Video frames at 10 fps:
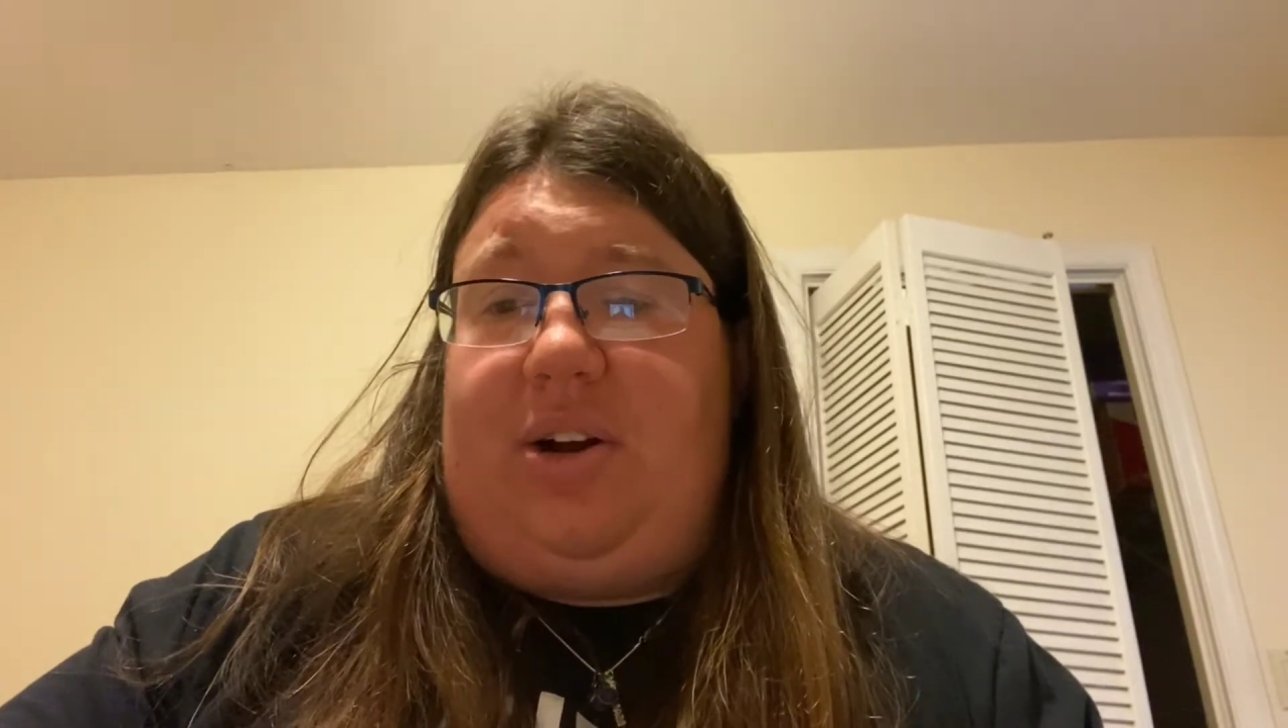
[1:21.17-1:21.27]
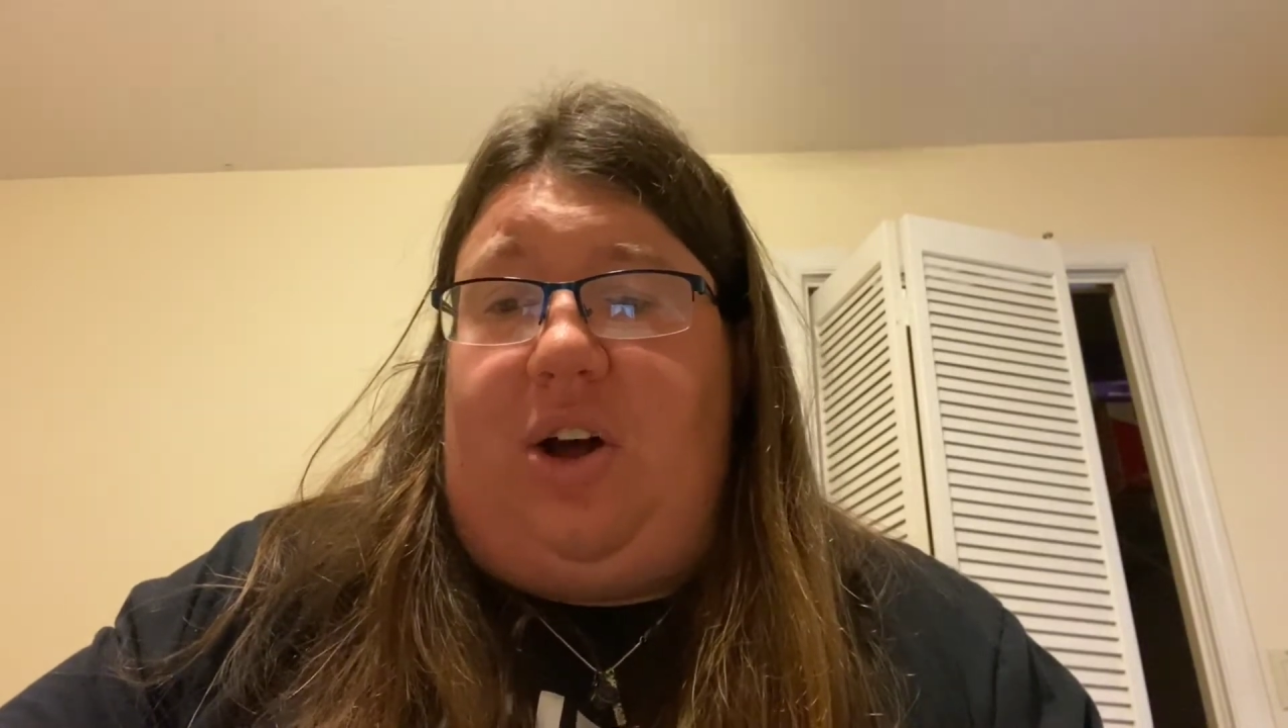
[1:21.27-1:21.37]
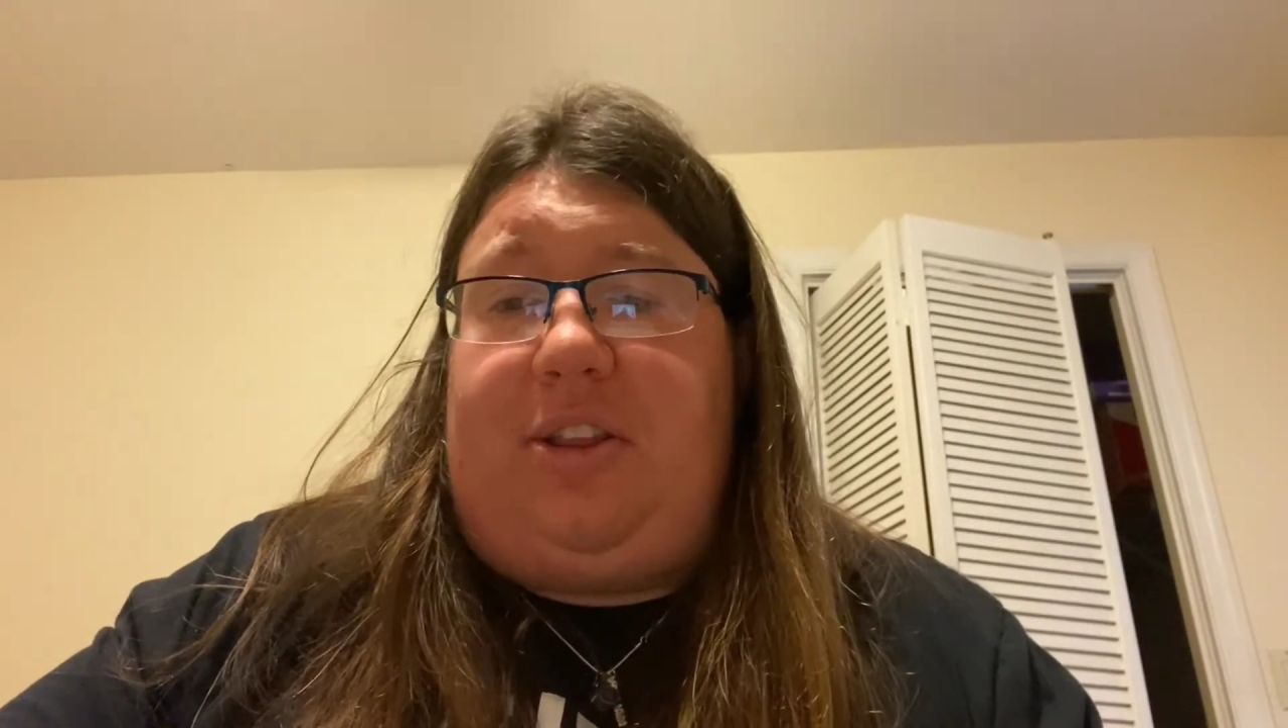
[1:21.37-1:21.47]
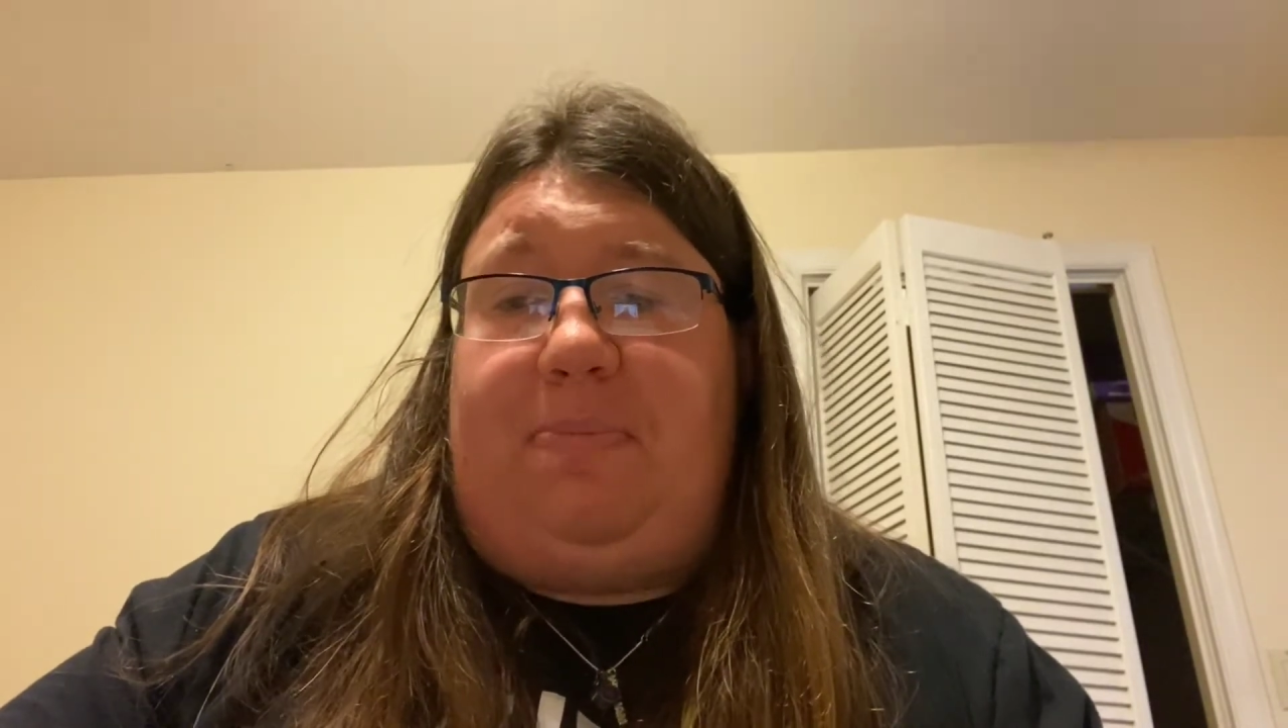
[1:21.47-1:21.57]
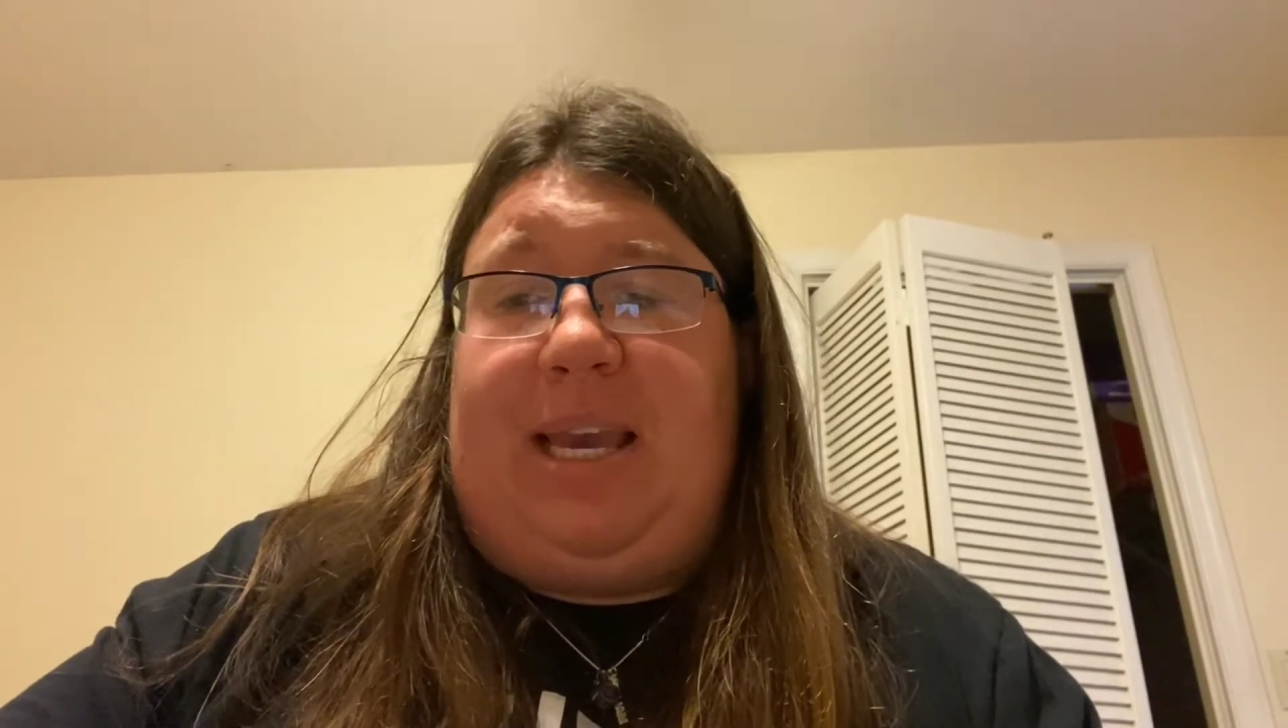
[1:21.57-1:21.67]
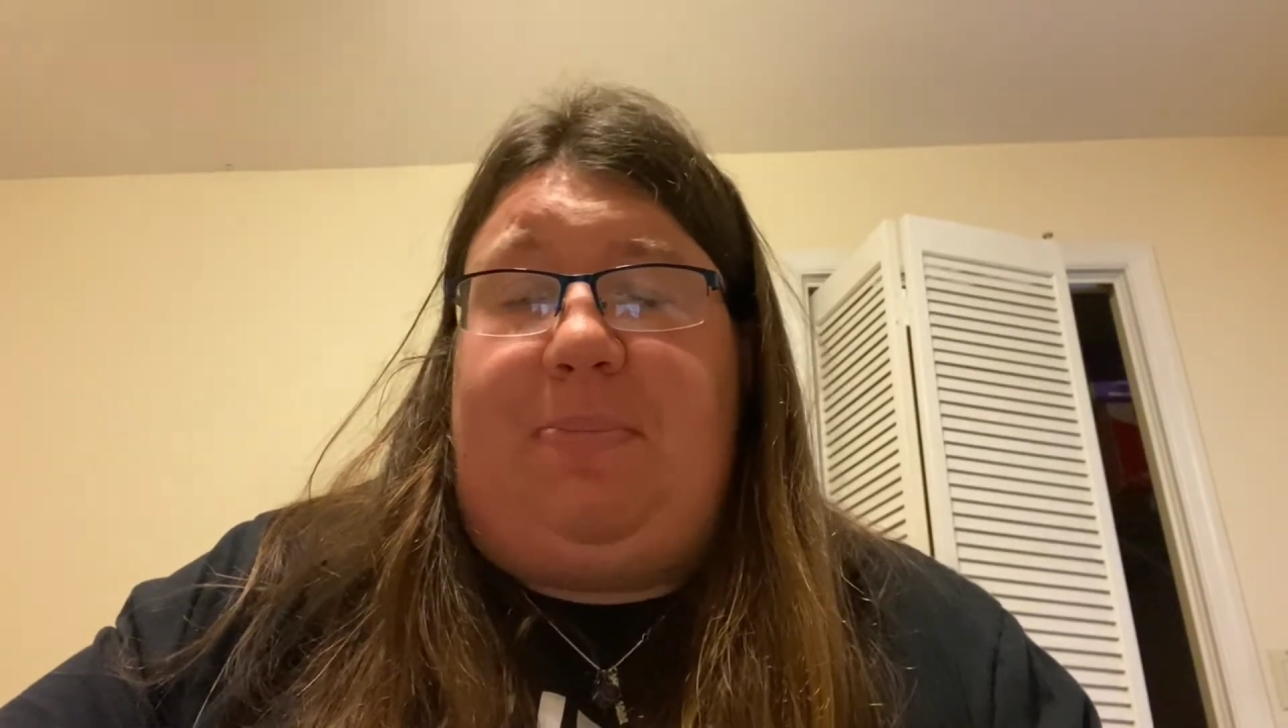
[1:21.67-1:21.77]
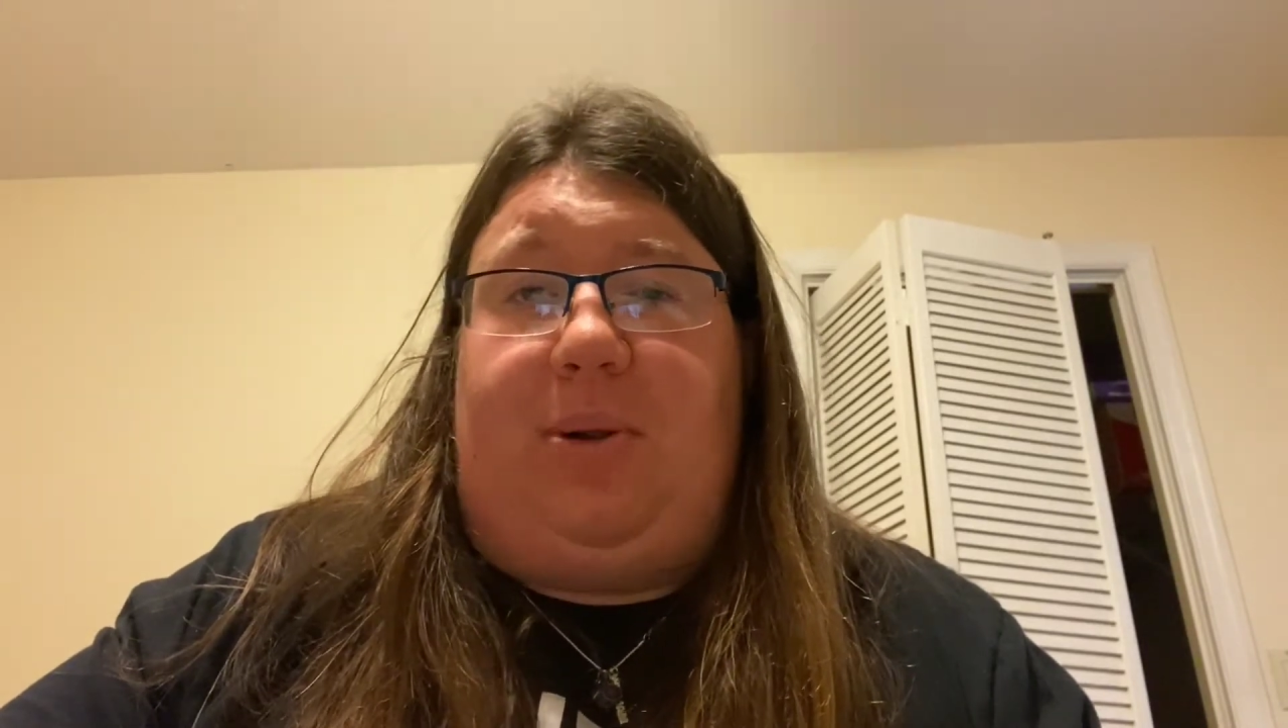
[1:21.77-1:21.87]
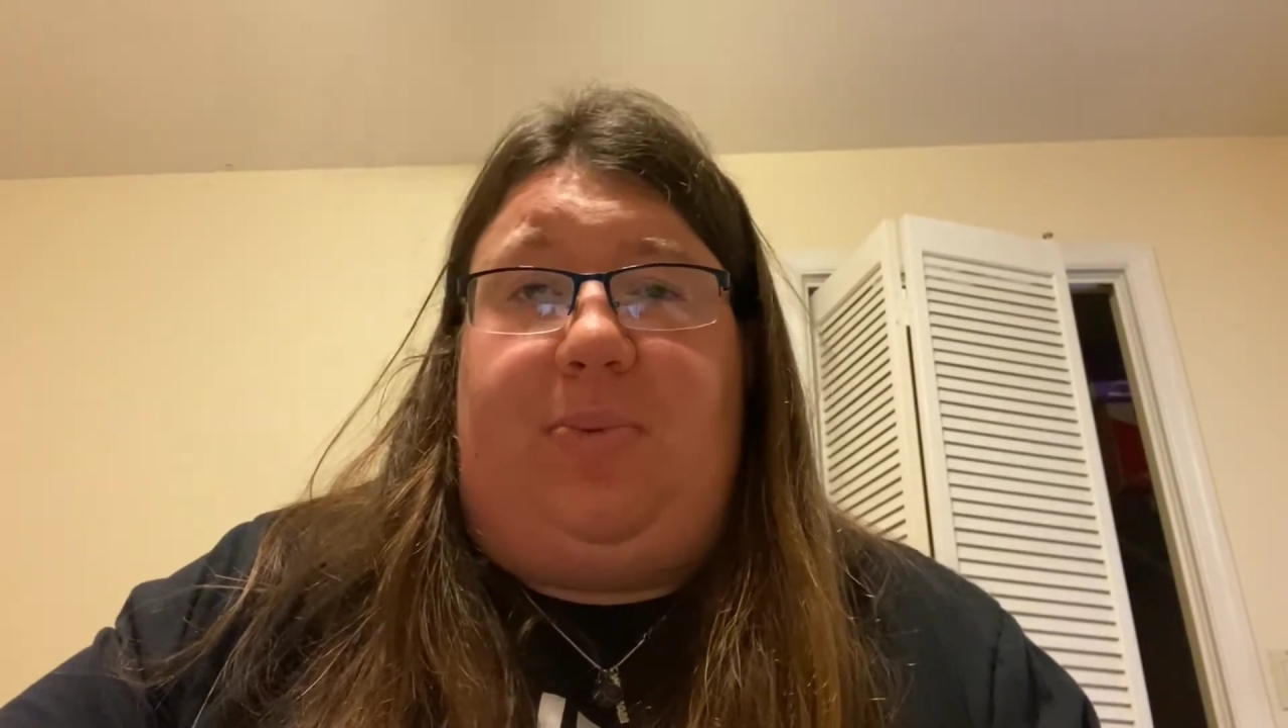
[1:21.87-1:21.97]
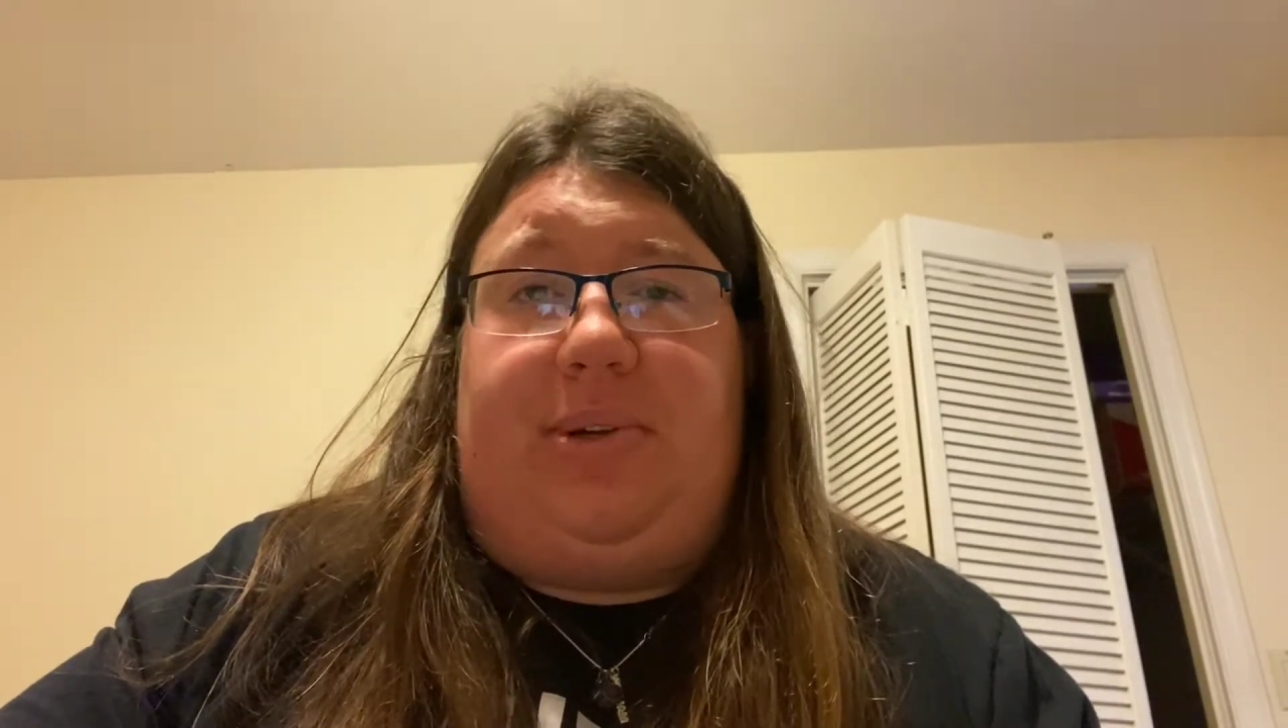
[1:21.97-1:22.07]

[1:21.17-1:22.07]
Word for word: all the people